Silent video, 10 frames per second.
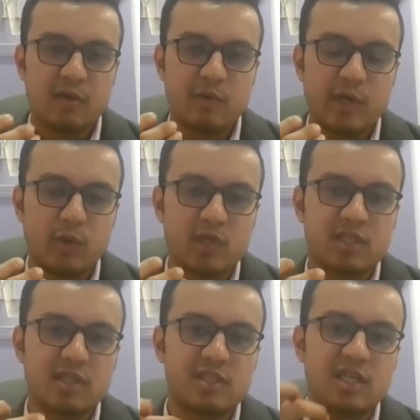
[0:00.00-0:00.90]
We do a
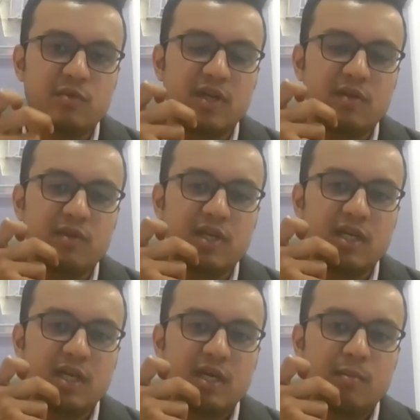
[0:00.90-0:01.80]
surgery where we
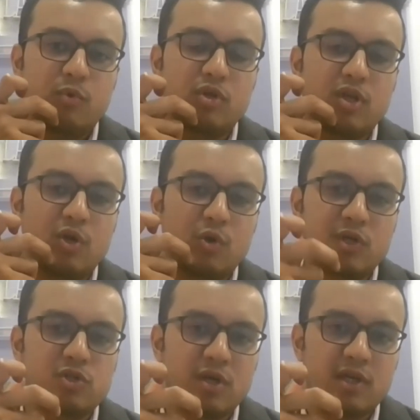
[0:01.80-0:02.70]
put the lower
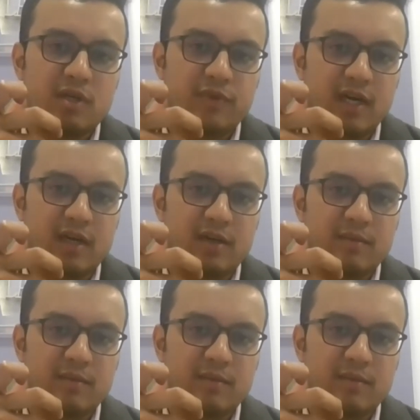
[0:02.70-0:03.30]
jaw in front